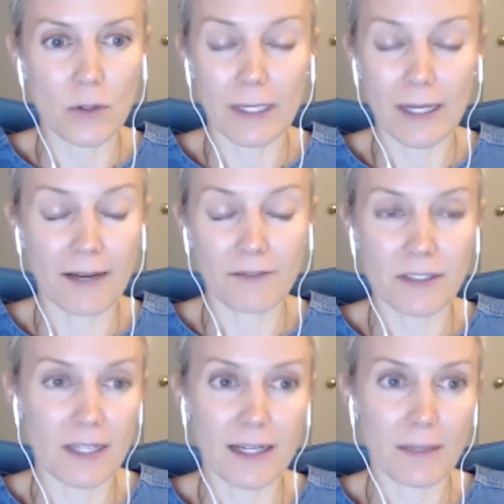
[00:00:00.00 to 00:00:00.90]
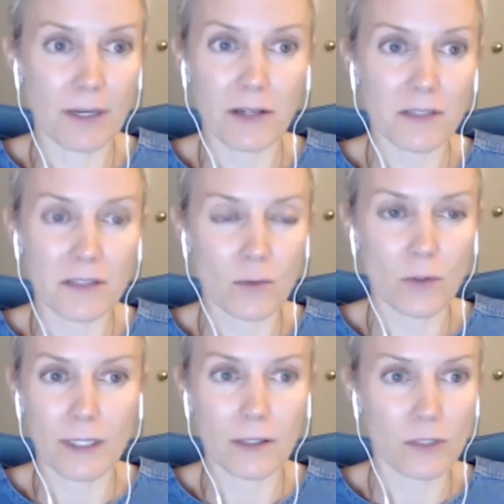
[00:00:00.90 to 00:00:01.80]
school. And I have to say, in policy
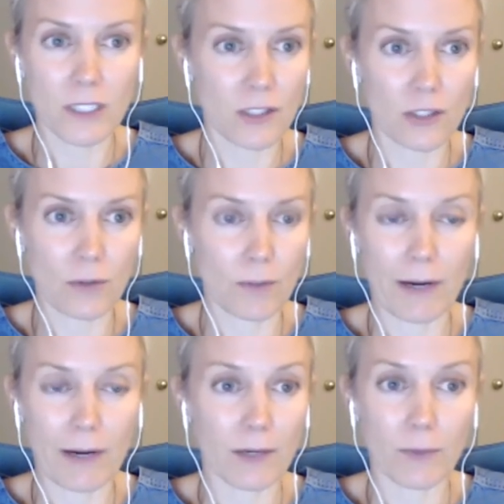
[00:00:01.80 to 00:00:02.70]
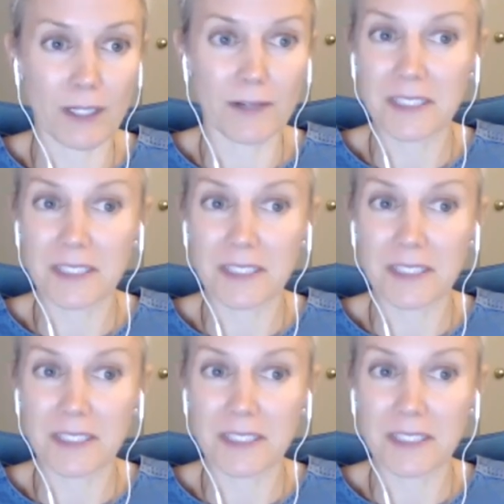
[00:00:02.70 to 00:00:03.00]
school, they don't teach you about equity,